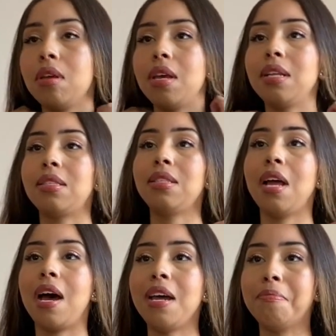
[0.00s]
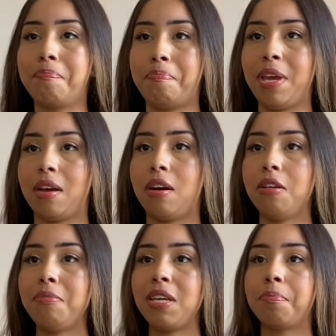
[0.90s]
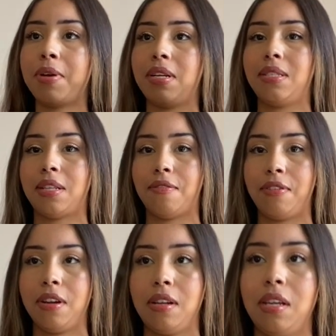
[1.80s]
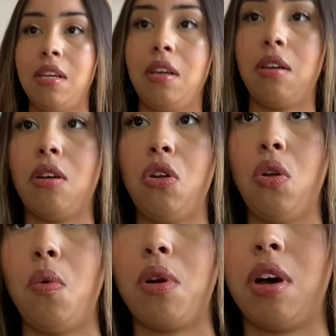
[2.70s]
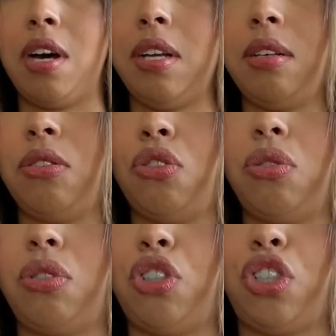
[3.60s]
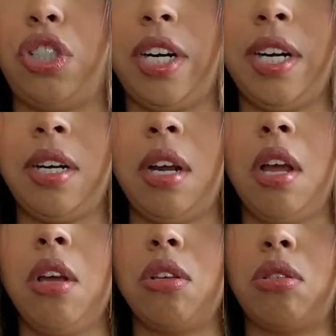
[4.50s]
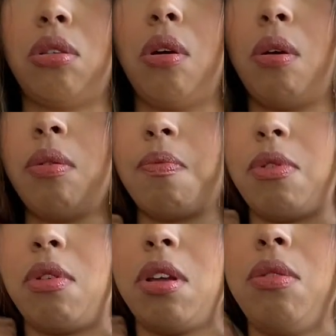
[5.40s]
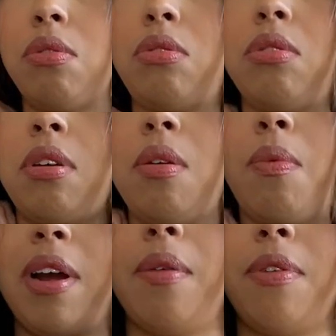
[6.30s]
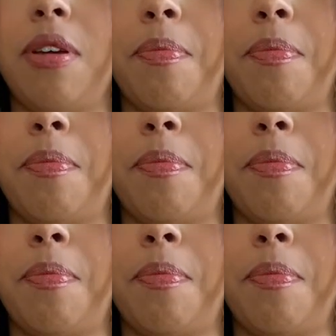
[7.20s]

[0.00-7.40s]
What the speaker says: It's not big on me, but it's definitely a low-cut shirt, so what you can do is you can wear it with a